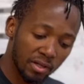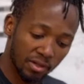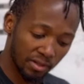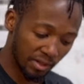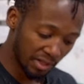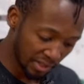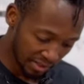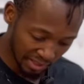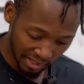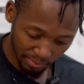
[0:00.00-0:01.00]
Because this
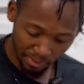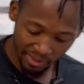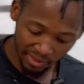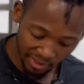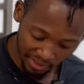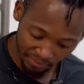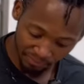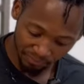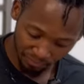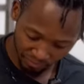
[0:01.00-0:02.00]
is like basically
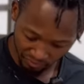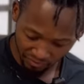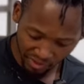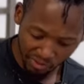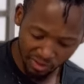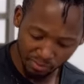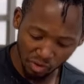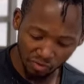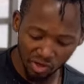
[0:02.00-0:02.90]
very smooth,